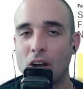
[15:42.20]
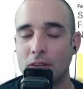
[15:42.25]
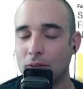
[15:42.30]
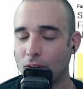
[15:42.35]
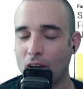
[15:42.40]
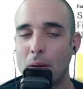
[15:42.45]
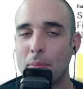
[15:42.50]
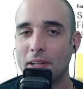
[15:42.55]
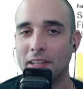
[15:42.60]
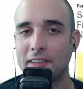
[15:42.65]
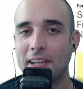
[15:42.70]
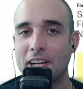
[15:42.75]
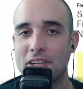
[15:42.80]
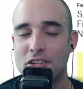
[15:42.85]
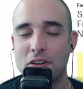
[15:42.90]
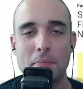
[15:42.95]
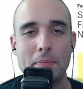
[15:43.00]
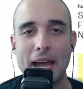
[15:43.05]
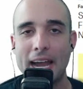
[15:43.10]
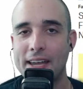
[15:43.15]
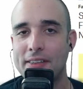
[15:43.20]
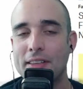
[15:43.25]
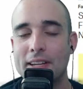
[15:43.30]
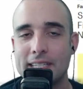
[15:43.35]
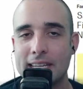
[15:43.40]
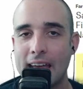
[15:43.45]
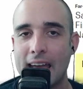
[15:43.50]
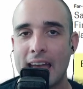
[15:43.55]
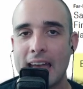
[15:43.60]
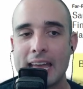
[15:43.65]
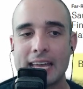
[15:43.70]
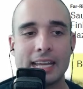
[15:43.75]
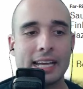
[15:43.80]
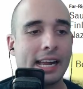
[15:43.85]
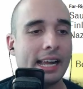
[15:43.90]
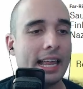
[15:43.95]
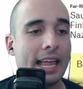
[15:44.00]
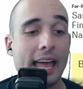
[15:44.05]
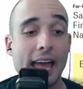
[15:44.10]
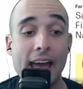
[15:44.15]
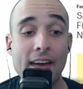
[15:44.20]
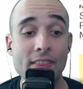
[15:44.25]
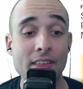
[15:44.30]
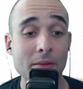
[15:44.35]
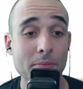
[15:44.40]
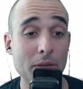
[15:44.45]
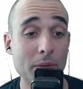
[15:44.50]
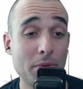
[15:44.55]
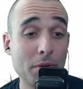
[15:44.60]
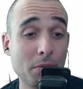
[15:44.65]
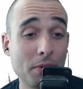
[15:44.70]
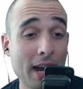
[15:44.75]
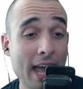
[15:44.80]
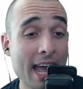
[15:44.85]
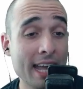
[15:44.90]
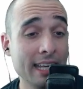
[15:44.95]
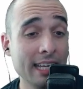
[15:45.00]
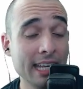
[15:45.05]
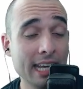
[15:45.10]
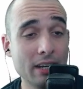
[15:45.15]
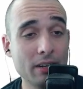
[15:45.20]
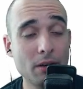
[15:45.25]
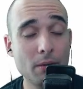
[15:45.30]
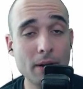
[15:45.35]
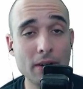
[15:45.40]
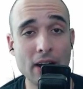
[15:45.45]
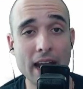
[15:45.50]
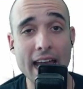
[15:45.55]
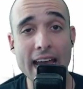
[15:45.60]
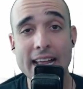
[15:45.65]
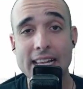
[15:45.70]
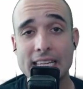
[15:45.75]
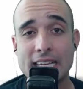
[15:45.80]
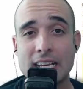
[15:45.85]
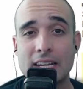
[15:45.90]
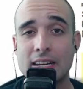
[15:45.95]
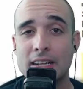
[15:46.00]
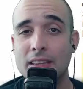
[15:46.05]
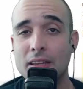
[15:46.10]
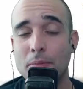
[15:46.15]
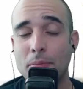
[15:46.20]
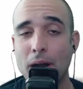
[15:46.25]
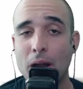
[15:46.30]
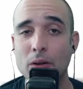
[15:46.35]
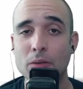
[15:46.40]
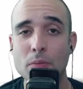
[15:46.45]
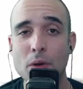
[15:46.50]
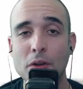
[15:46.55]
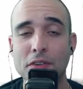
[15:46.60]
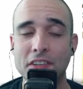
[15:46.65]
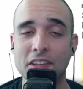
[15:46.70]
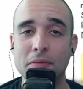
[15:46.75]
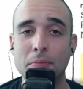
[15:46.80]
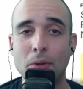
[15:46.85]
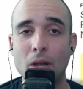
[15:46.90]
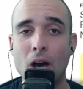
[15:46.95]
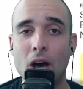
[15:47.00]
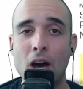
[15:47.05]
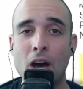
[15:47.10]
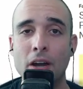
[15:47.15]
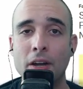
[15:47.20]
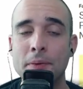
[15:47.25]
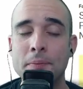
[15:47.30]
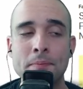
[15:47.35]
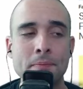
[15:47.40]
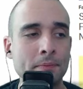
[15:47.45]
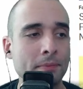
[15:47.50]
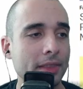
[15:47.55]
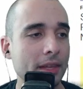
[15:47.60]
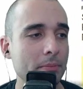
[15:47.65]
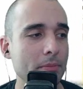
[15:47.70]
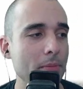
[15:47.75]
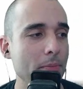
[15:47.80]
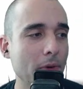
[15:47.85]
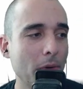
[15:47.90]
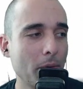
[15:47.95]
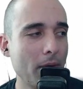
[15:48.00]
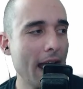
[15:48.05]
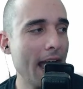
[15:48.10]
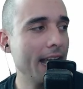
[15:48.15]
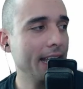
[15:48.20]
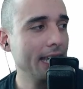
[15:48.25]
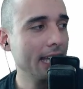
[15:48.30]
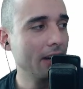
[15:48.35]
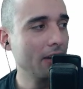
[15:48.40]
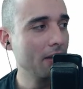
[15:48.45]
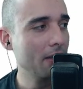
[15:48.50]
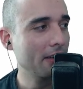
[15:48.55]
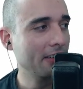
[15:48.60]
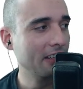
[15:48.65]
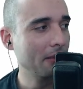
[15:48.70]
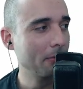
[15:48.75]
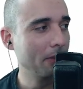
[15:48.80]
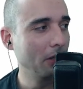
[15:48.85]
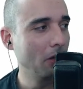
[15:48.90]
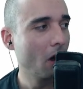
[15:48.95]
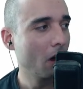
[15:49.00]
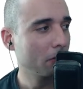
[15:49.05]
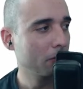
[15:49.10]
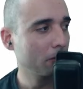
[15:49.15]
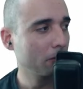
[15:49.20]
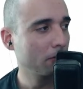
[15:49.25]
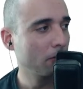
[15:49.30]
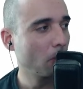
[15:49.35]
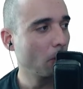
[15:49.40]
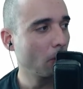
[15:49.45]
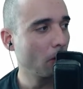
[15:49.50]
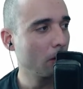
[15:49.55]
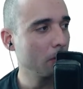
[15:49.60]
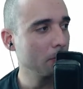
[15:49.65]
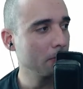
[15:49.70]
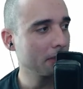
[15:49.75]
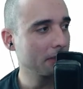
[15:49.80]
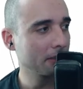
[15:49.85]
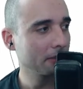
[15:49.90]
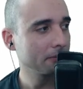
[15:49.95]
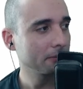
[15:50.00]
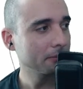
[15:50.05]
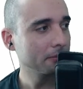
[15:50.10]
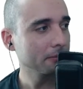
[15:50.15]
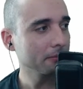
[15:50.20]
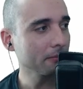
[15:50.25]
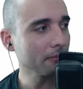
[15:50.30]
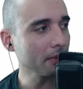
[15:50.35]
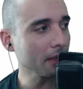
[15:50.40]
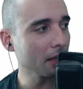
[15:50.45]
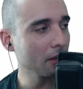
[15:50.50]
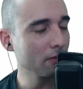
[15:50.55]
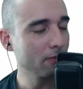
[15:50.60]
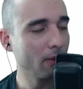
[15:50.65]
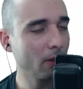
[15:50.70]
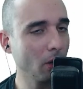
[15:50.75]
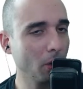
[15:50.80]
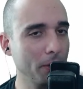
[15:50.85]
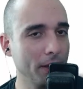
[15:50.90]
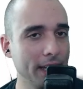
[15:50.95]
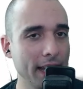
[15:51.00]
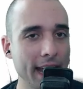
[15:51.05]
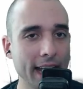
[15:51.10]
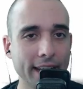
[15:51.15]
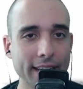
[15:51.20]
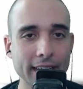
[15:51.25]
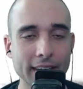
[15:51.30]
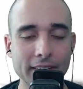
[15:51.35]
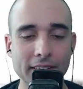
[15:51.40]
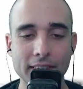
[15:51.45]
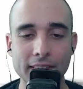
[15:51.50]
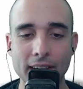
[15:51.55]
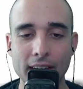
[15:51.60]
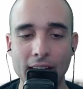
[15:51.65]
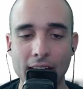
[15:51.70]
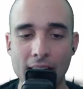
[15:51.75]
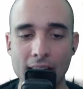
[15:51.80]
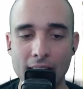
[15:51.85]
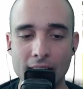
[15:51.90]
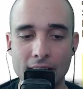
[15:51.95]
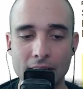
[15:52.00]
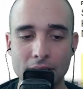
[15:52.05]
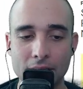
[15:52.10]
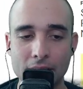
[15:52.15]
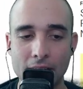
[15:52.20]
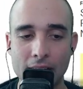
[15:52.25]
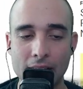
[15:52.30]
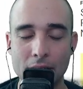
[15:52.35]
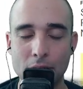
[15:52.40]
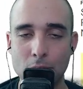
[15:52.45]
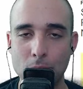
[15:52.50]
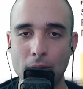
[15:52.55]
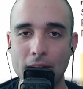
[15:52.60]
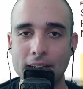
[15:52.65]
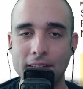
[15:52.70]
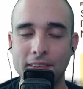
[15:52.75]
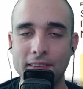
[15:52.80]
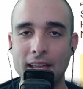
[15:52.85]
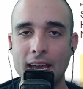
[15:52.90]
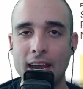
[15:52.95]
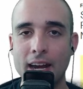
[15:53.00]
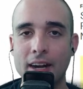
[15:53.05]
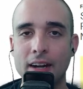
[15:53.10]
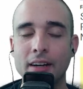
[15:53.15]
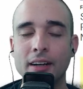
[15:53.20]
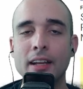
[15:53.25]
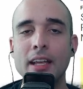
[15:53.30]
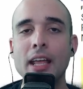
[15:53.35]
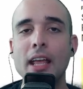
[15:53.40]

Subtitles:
comment section back in the day, and then people were hanging out around Elliot and the Brown Moses blog. People were hanging out in the Something Awful forums, following Elliot's threads there.